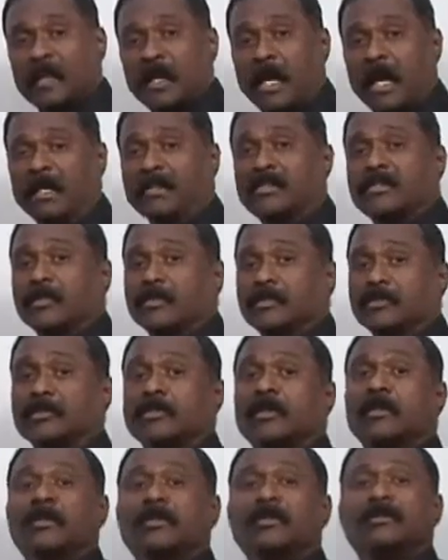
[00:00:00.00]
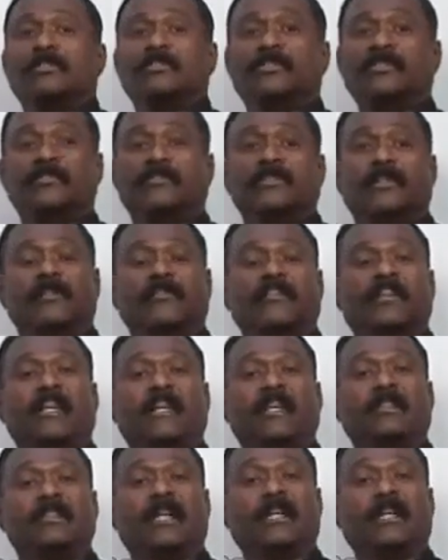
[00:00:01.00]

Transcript: NC2 different ways.